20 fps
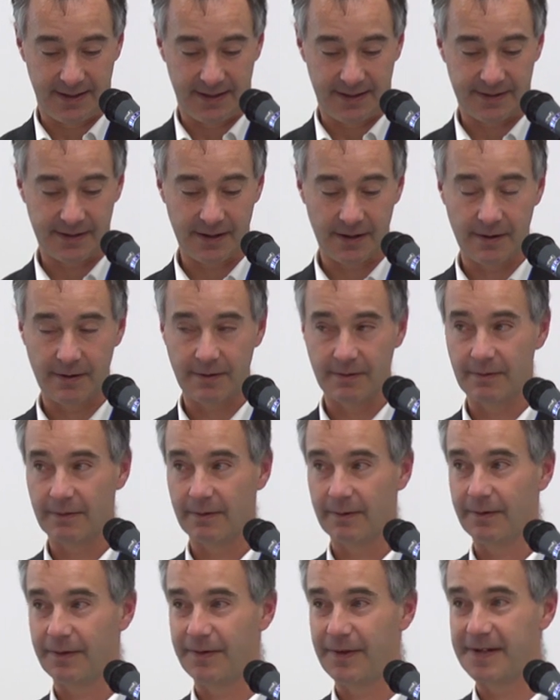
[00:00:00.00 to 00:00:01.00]
So
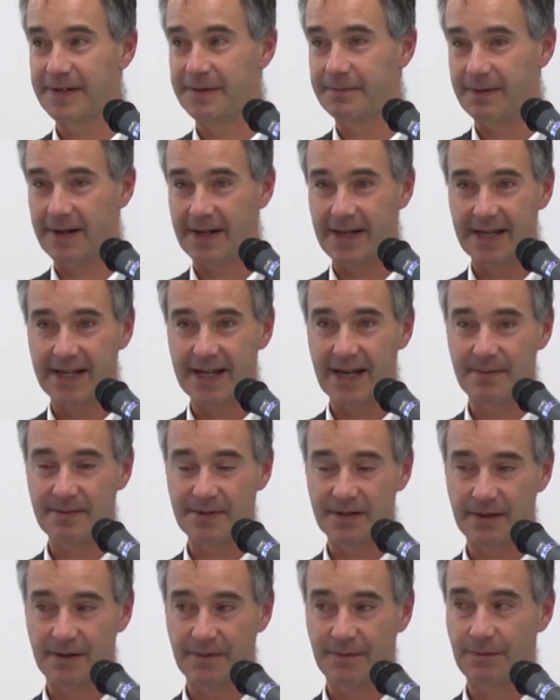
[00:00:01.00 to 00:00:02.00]
this really
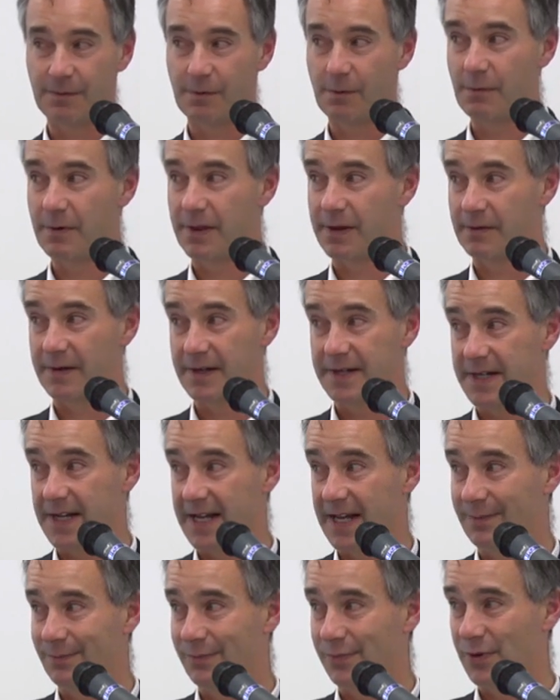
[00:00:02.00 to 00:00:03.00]
comes to the fore where there are
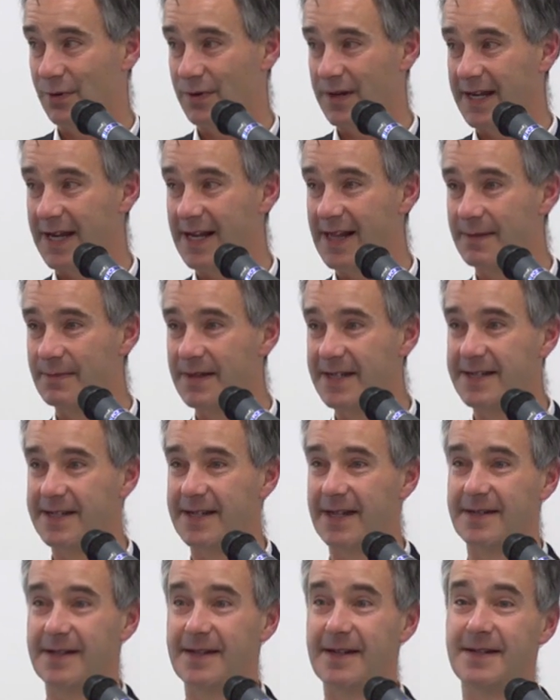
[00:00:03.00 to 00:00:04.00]
shared building elements,
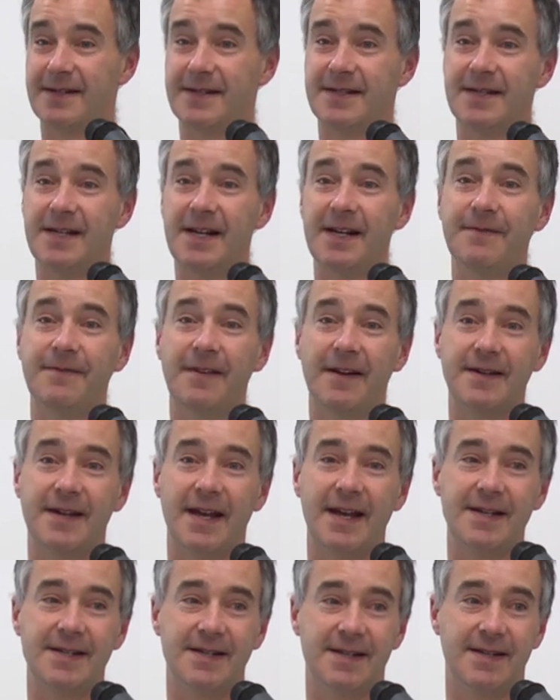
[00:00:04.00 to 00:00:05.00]
such as shared
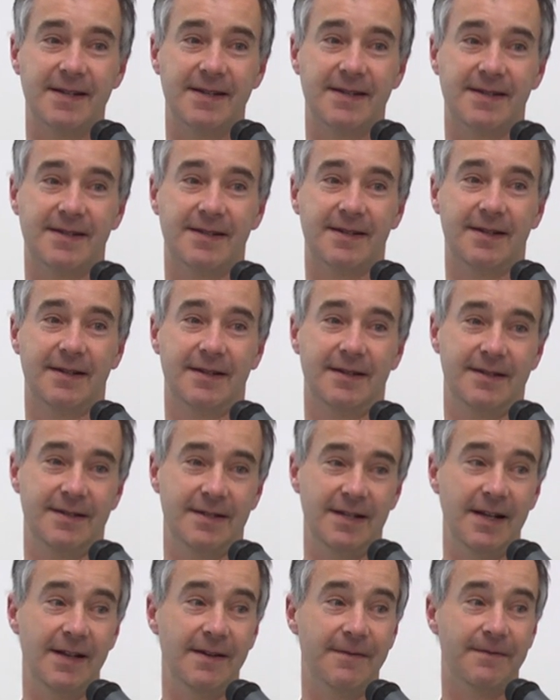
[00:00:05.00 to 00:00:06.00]
foundations,
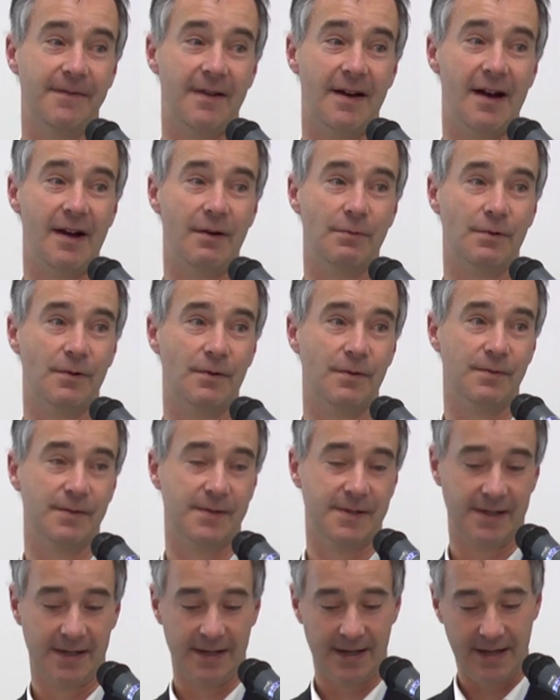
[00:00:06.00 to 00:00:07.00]
shared
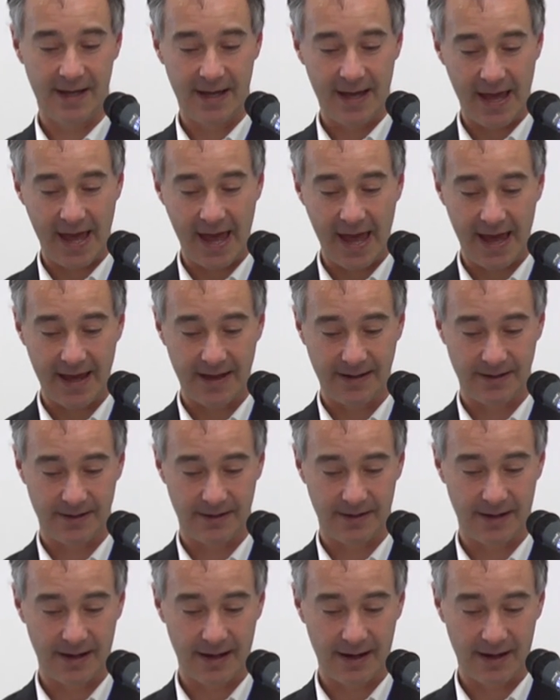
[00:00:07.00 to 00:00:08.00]
firewalls,
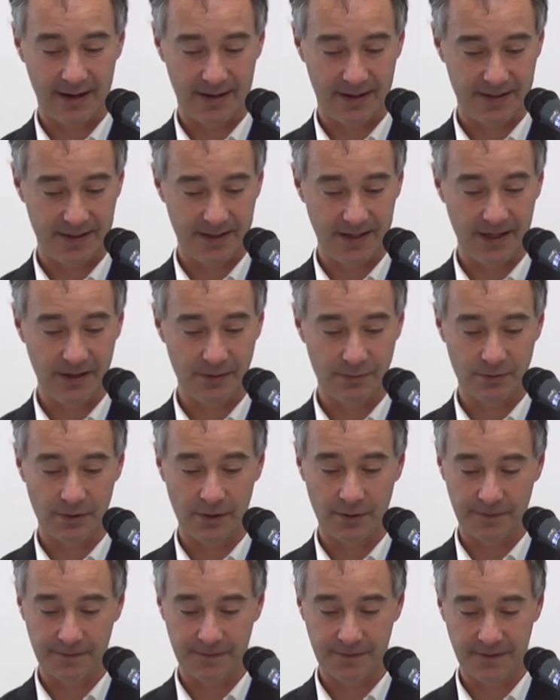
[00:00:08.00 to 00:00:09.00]
and a shared
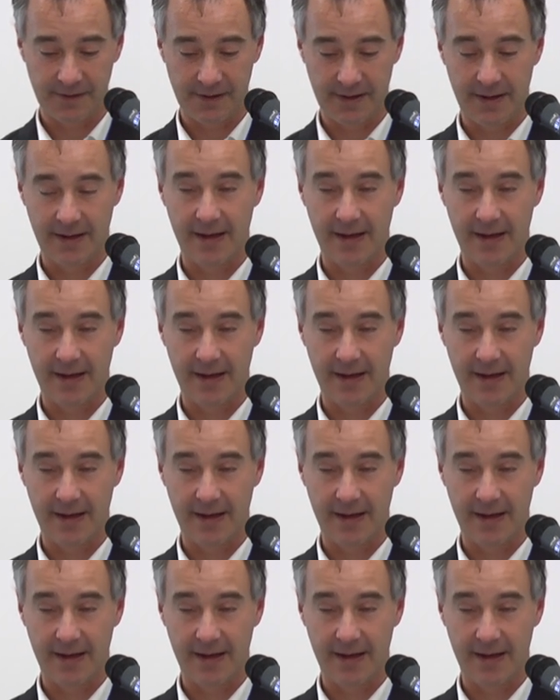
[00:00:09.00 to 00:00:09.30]
roof.